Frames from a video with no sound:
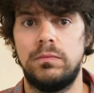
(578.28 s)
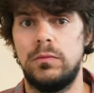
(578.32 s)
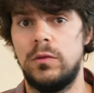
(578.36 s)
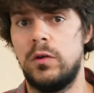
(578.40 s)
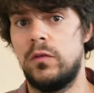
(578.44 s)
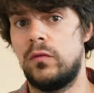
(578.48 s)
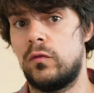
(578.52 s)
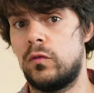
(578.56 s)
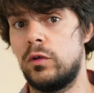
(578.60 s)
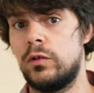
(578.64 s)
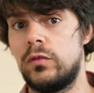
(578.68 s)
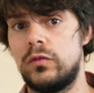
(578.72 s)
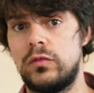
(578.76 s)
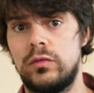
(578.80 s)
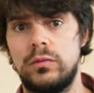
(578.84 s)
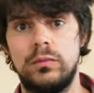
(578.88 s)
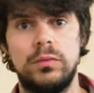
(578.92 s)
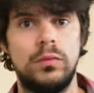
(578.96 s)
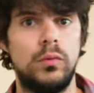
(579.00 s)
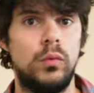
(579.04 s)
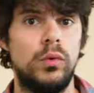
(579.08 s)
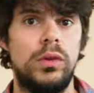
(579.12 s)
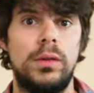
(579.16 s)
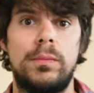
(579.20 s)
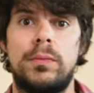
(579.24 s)
Of course,
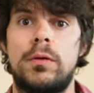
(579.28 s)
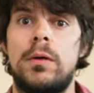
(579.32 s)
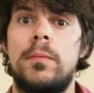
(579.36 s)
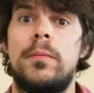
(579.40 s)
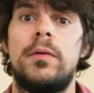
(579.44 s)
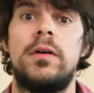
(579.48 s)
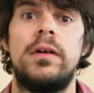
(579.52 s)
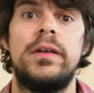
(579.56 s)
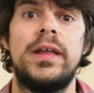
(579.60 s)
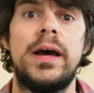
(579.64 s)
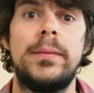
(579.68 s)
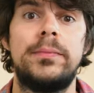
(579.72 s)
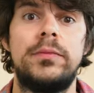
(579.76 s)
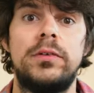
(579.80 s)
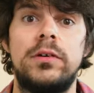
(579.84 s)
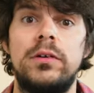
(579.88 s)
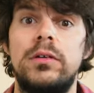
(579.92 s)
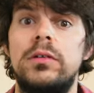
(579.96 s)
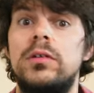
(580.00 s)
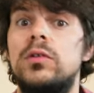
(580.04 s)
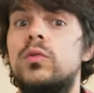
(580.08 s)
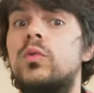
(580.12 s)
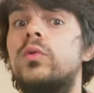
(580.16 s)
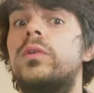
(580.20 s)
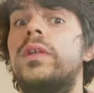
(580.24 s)
with a proper
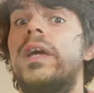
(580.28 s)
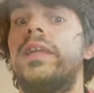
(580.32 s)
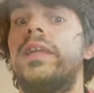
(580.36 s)
adapter, you could